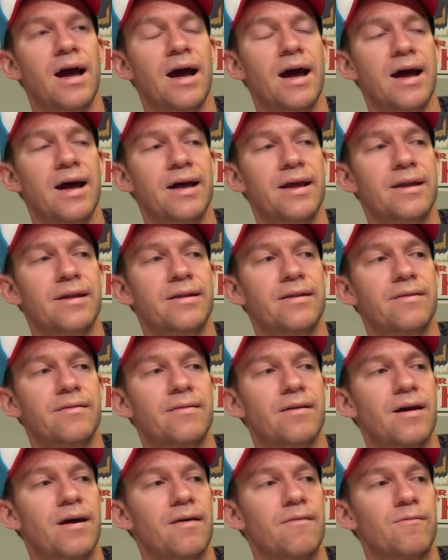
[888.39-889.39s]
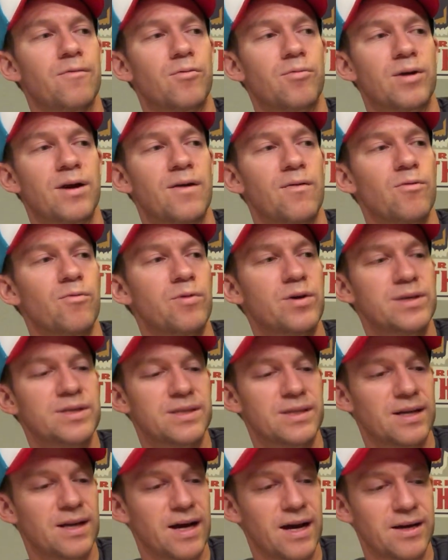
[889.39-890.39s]
and for whatever
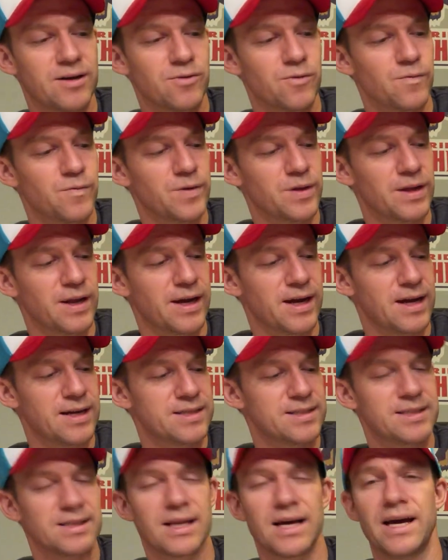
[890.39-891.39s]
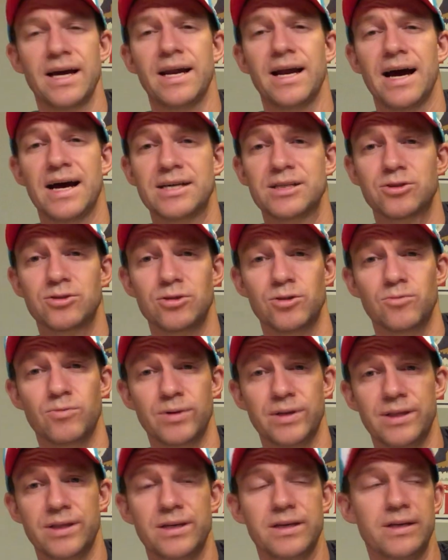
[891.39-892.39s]
reason, I don't feel like I slide as good
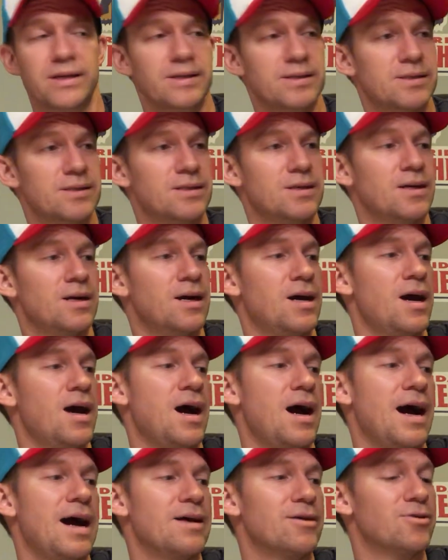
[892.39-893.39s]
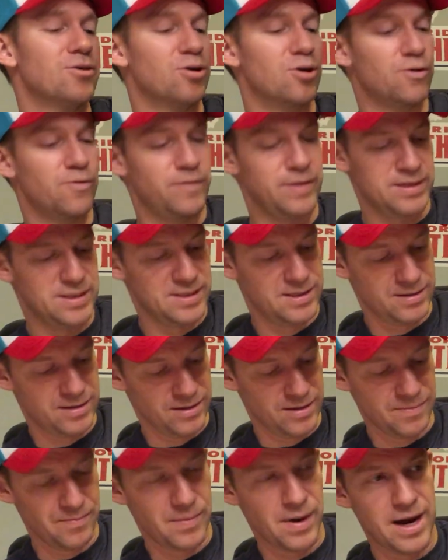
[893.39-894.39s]
with these. I don't know if it's
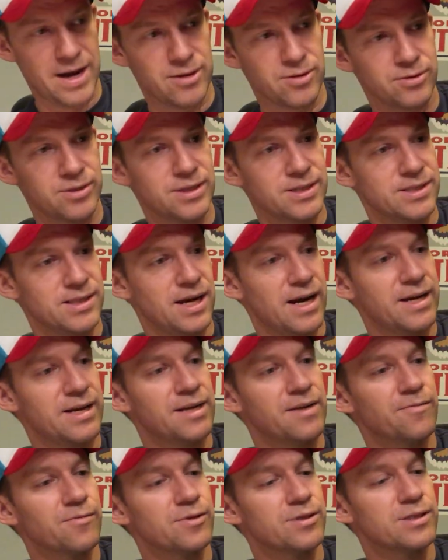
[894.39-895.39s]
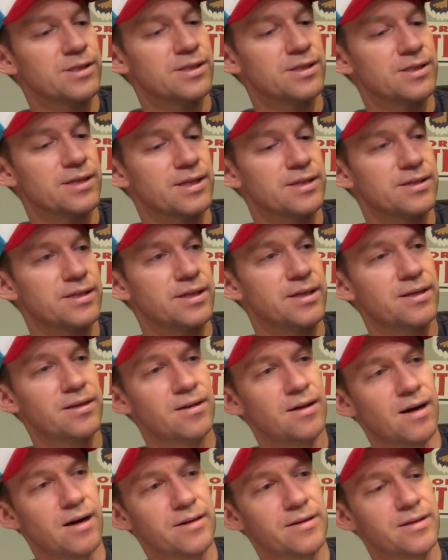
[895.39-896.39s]
the minor design differences they
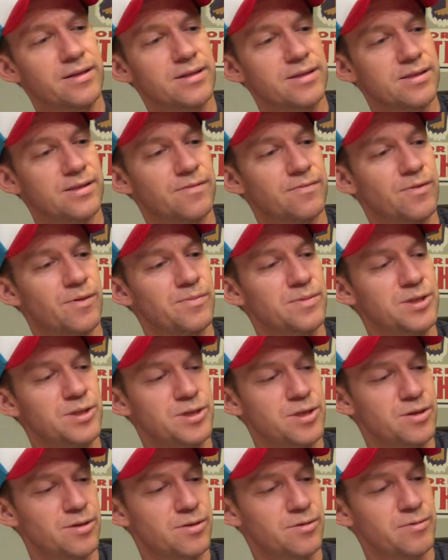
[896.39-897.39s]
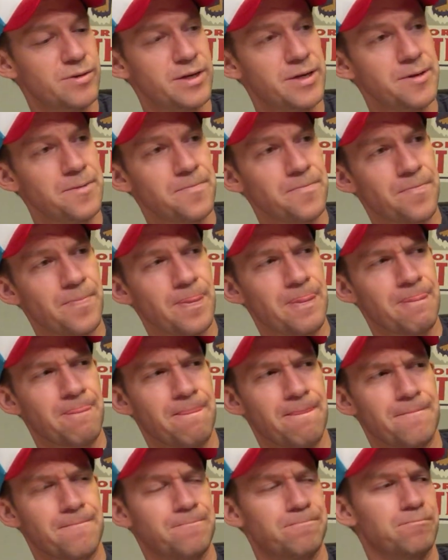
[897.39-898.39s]
did on this from the G3,
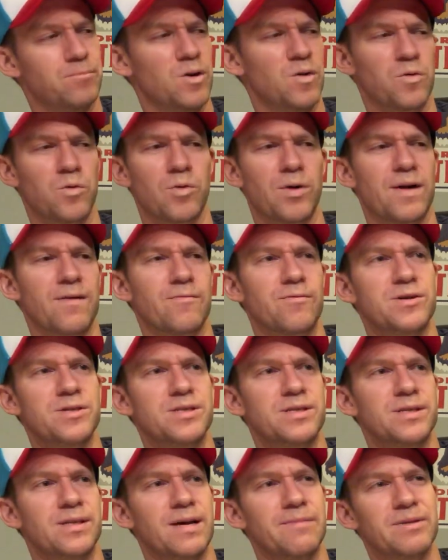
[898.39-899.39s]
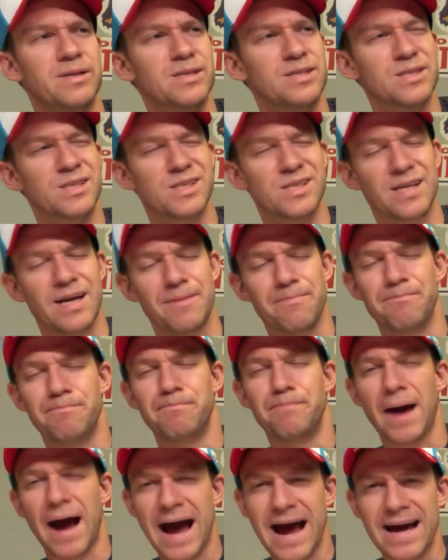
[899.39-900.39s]
but for whatever reason, I mean, it doesn't slide
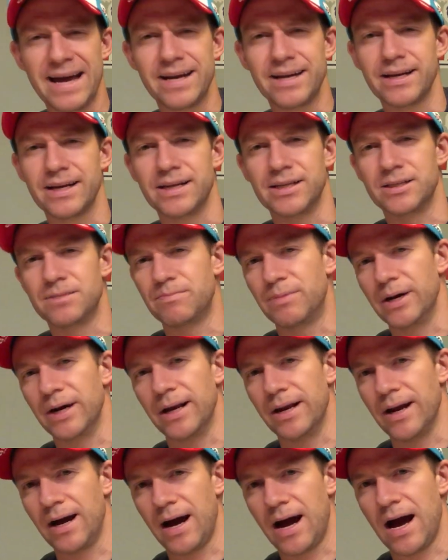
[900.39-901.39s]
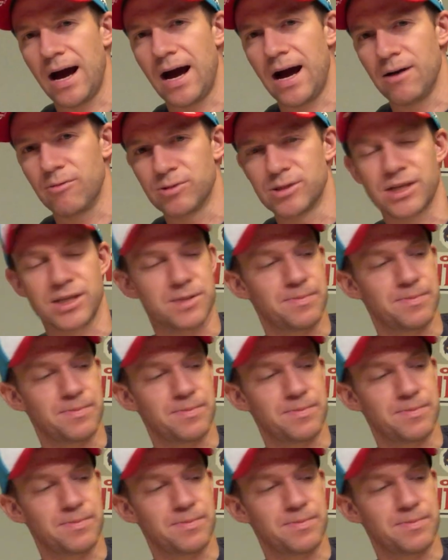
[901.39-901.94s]
bad, but I was